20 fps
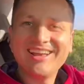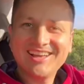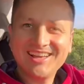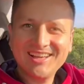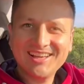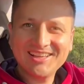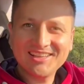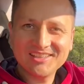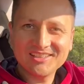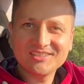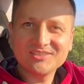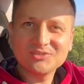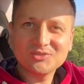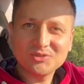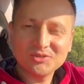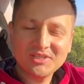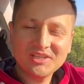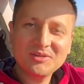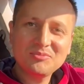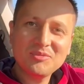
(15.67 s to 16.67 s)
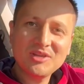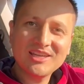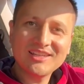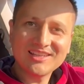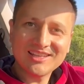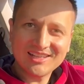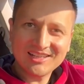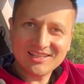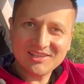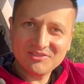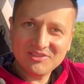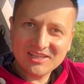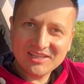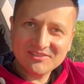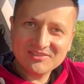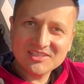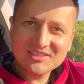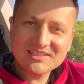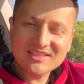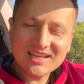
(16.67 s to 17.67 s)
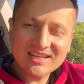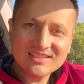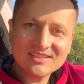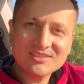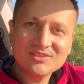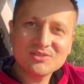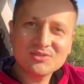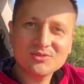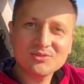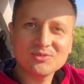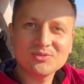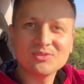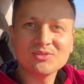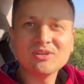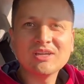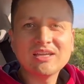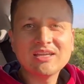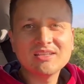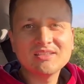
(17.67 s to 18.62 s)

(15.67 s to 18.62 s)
Hi, today me and Ala, we have decided to